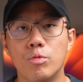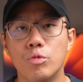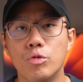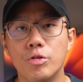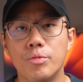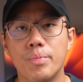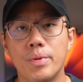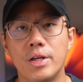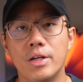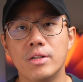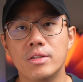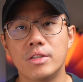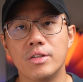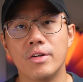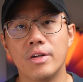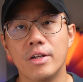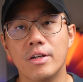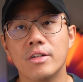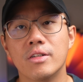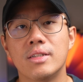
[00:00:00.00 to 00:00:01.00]
would pierce
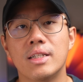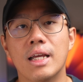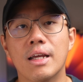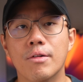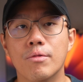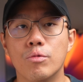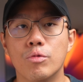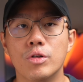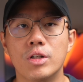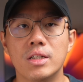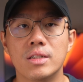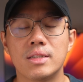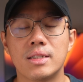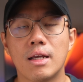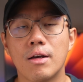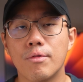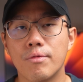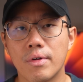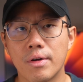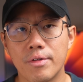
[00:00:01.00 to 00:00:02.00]
your ears and wouldn't
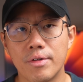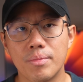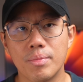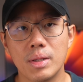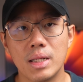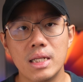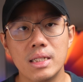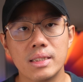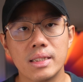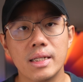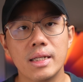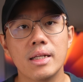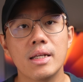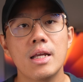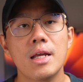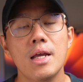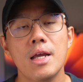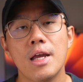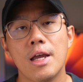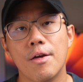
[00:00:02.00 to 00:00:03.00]
sound very
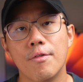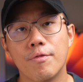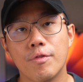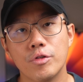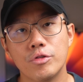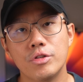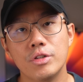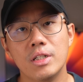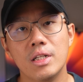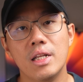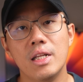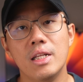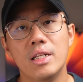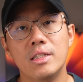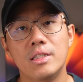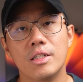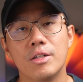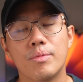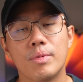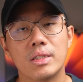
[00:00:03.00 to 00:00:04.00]
pleasing. Unfortunately,
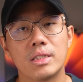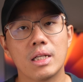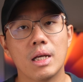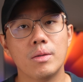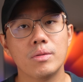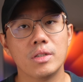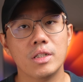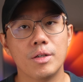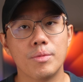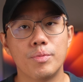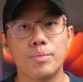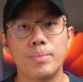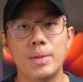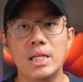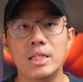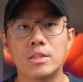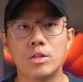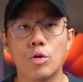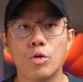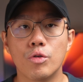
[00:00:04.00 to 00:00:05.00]
these earbuds comes with a
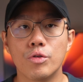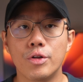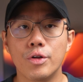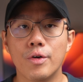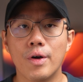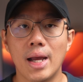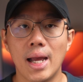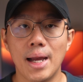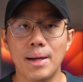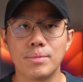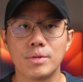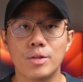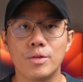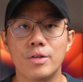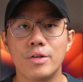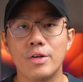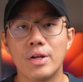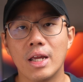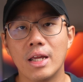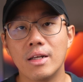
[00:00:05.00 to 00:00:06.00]
Peats Audio App, so
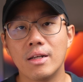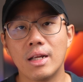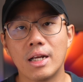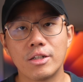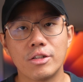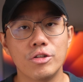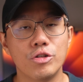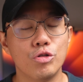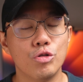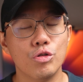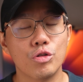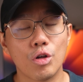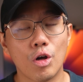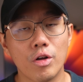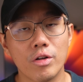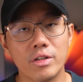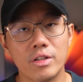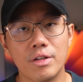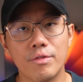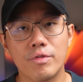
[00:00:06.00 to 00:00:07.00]
you can actually choose
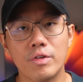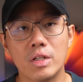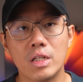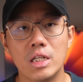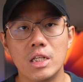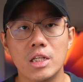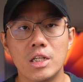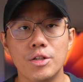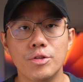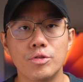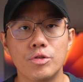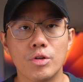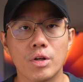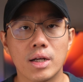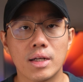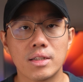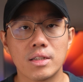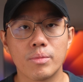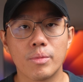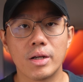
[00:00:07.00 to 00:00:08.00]
all the different EQs to
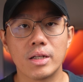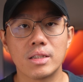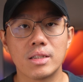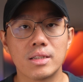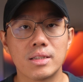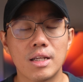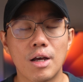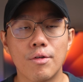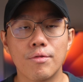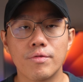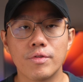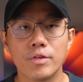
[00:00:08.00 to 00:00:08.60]
customize the sound